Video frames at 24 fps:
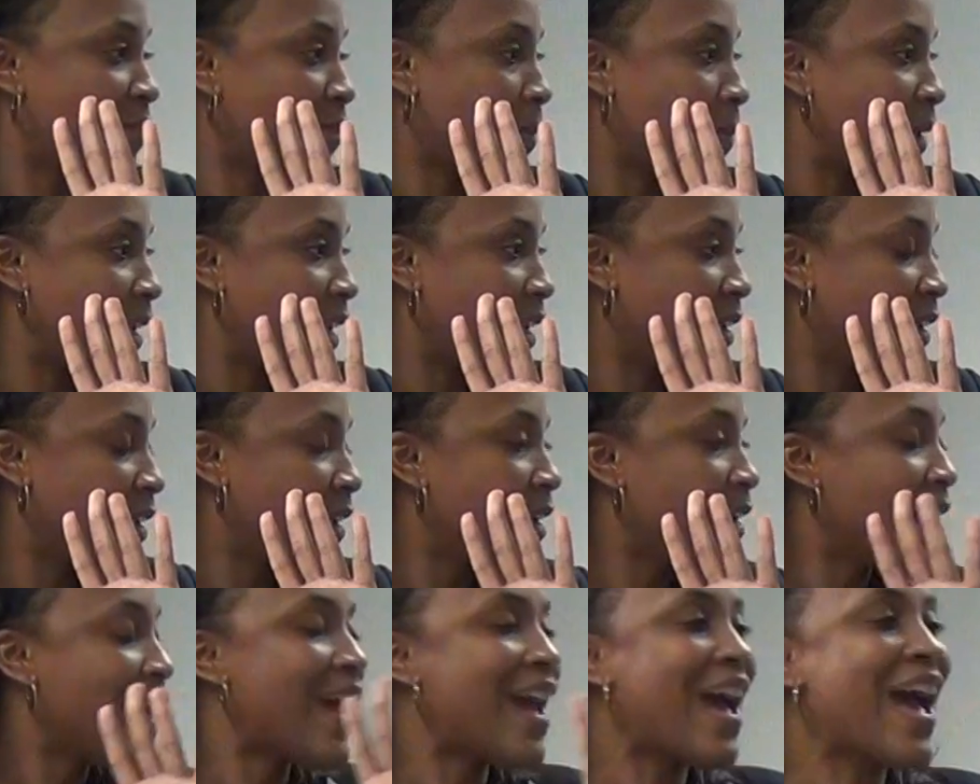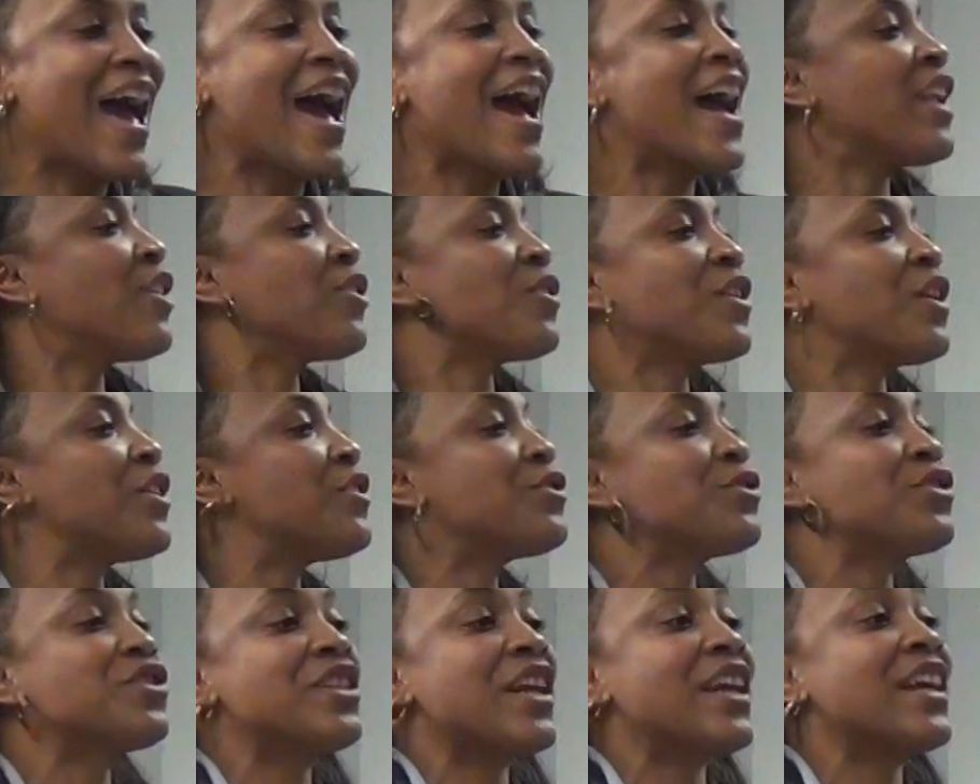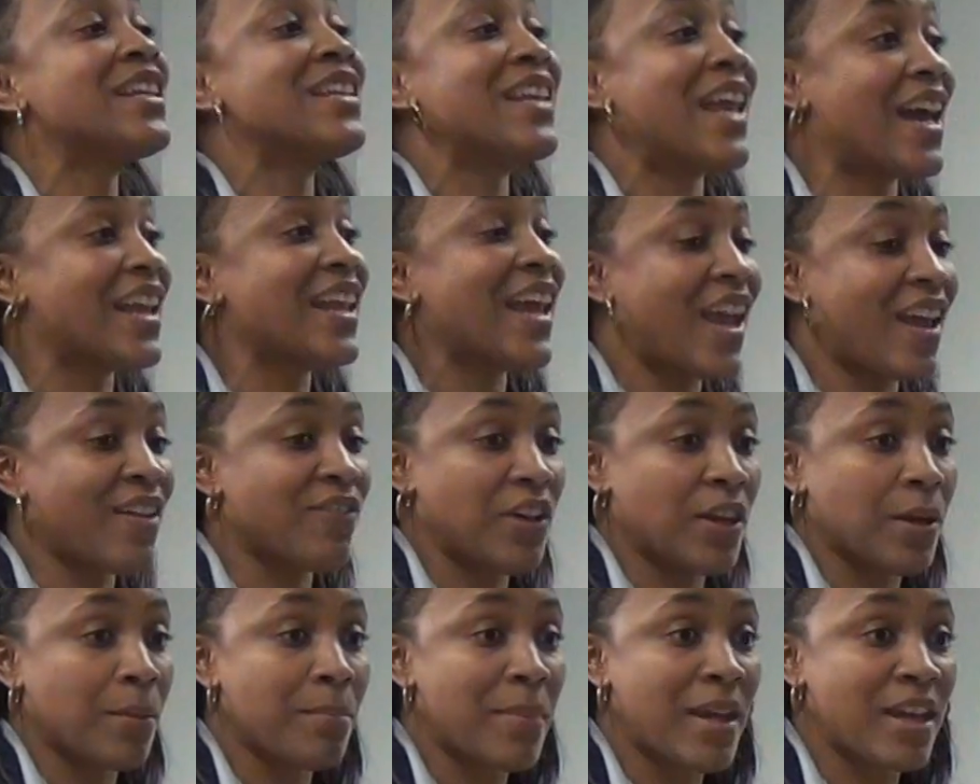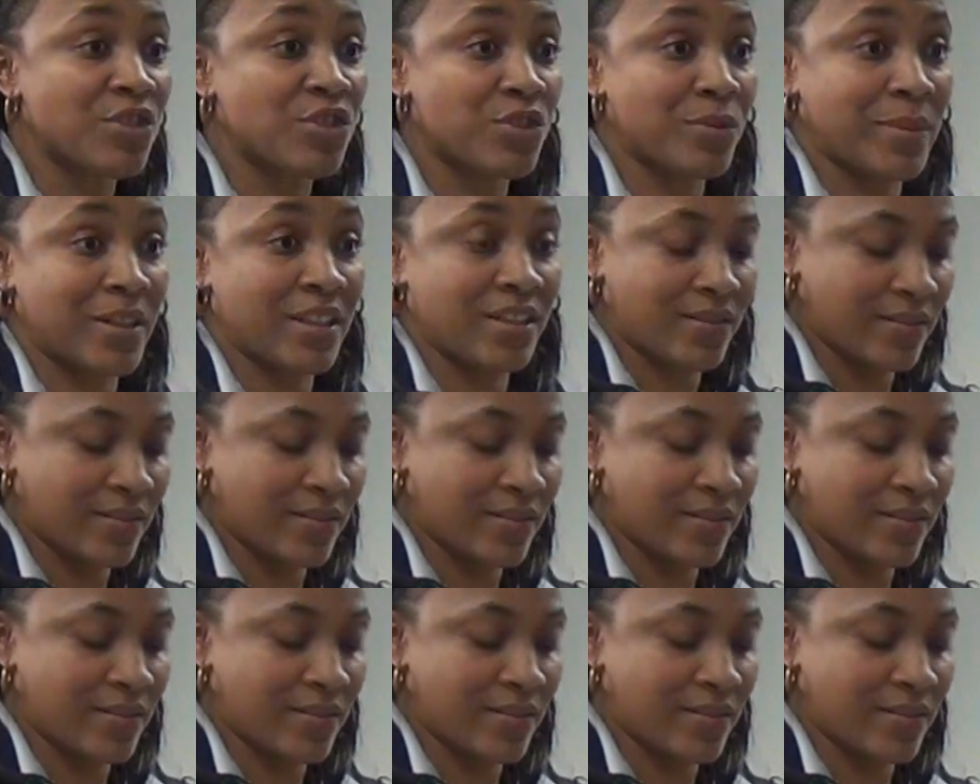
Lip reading: for me. I don't understand not having a measurement.